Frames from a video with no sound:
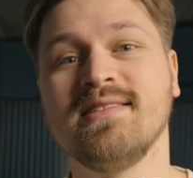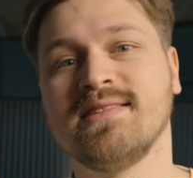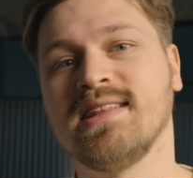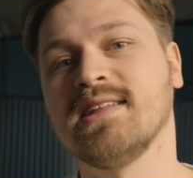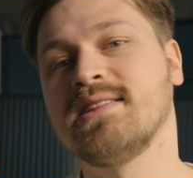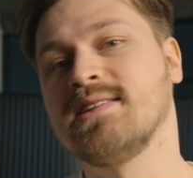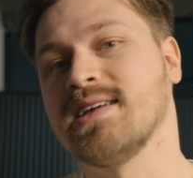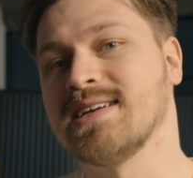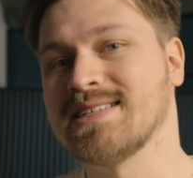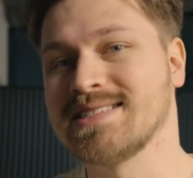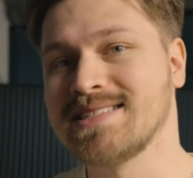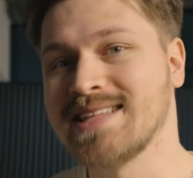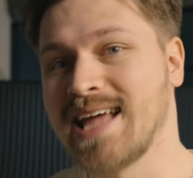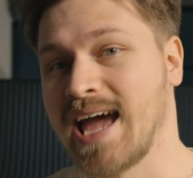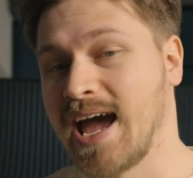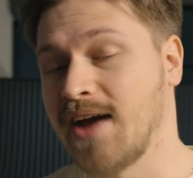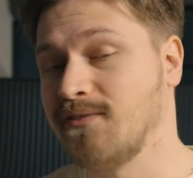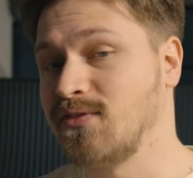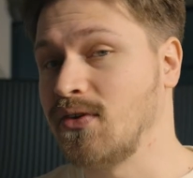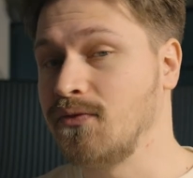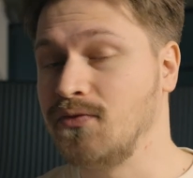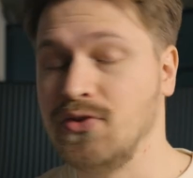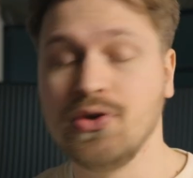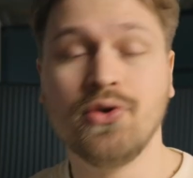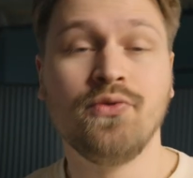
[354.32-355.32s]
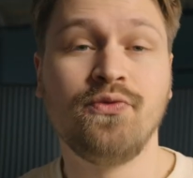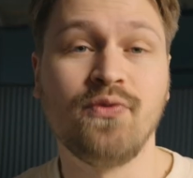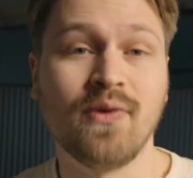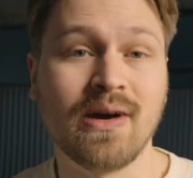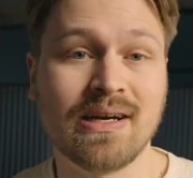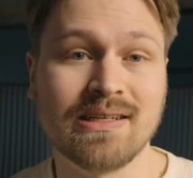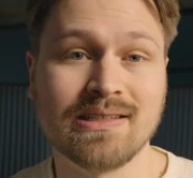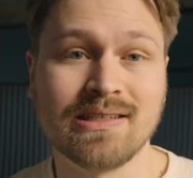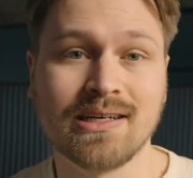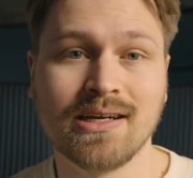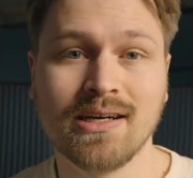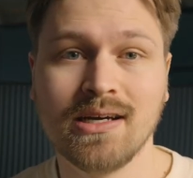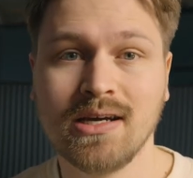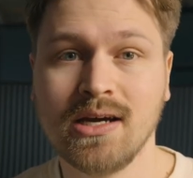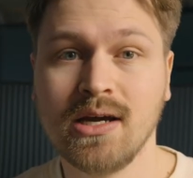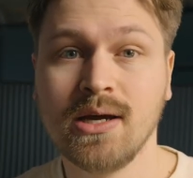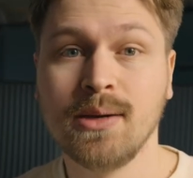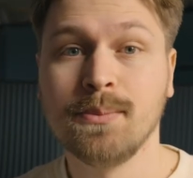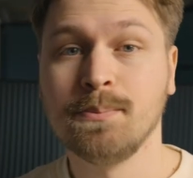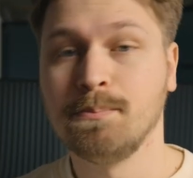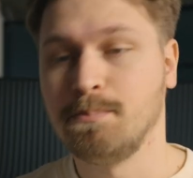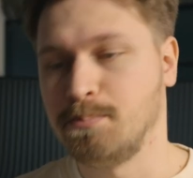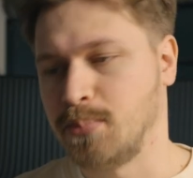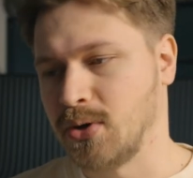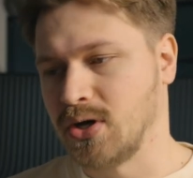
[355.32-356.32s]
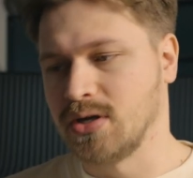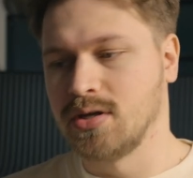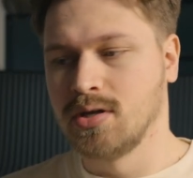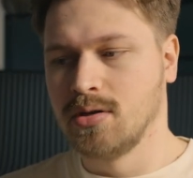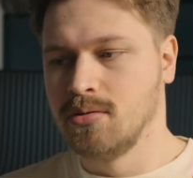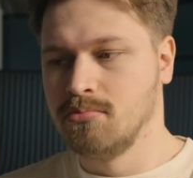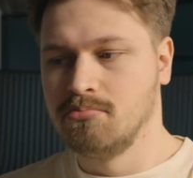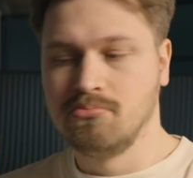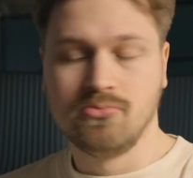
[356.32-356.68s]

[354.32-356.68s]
that doesn't have a viewfinder, but